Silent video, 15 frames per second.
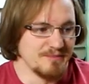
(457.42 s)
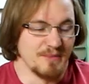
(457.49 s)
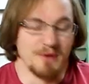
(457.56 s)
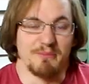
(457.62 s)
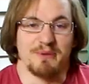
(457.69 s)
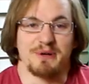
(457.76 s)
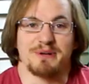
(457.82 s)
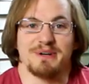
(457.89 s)

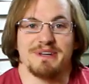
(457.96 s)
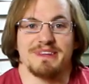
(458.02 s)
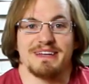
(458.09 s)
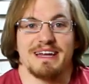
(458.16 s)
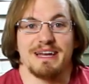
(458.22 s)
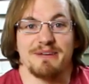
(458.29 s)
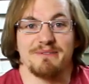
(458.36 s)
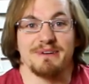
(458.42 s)
more mercury
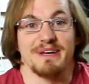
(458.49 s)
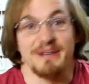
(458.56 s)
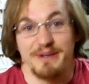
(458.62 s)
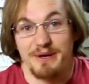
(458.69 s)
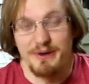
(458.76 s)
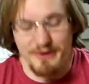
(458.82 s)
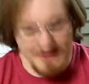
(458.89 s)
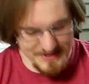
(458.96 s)
than anyone I
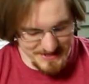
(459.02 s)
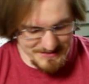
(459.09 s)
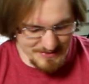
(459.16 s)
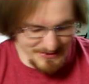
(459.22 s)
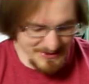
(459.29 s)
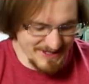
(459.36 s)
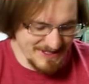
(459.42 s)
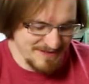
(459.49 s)
know at this
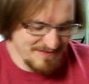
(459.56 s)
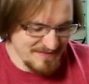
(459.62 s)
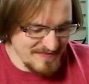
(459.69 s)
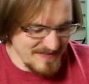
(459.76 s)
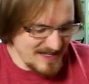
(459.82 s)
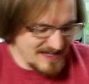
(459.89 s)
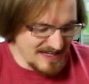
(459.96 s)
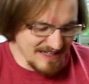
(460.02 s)
point.
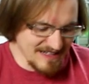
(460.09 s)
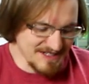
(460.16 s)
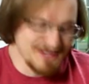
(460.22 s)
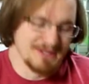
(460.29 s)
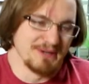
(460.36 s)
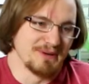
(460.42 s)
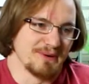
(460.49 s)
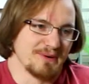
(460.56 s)
And
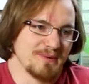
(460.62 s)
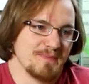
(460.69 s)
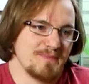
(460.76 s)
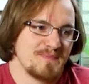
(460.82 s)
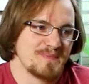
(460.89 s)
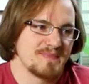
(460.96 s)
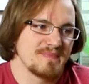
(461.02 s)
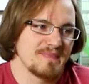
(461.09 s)
so
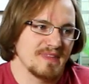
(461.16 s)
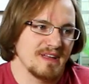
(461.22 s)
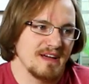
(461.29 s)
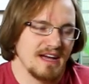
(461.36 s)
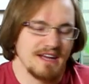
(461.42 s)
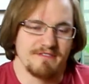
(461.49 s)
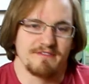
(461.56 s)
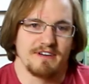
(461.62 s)

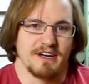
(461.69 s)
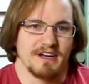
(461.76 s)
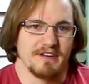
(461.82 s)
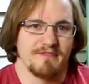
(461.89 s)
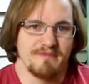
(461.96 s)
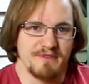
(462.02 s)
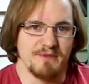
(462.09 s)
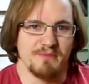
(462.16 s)
I've got a
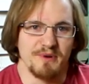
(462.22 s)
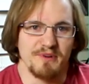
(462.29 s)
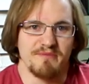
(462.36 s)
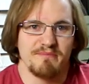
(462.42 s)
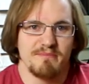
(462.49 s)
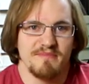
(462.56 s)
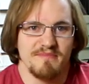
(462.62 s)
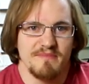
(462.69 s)
few more
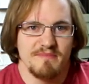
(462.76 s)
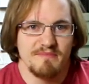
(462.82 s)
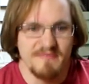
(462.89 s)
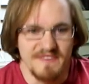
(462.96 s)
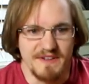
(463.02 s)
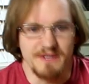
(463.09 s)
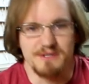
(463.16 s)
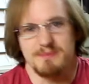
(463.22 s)

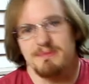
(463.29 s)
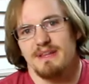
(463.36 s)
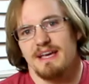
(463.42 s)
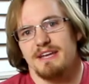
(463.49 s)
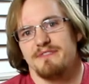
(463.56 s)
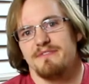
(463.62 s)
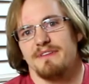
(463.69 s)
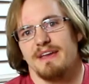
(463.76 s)
videos
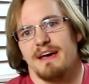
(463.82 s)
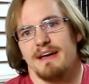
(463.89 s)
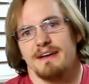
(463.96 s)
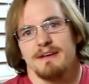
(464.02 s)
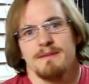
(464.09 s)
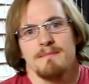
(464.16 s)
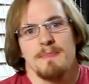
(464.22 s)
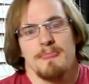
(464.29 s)
planned for
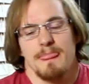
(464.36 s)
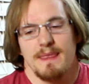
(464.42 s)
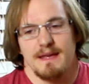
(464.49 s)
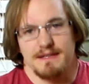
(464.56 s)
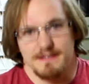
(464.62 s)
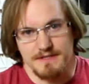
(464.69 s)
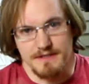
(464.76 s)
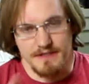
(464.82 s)
that.
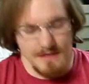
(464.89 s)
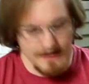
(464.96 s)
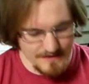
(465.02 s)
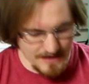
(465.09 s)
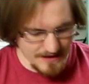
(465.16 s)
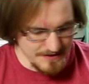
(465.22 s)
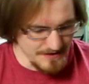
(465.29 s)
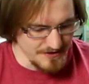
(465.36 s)
And so you got
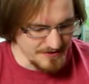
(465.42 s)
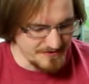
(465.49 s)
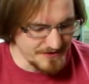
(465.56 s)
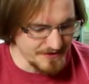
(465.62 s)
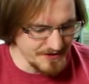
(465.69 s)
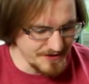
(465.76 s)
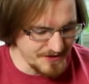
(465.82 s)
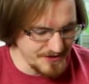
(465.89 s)
that to look
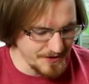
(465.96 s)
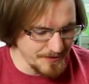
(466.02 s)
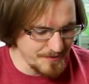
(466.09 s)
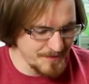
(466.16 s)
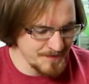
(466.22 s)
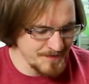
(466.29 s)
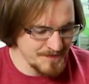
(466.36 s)
forward to.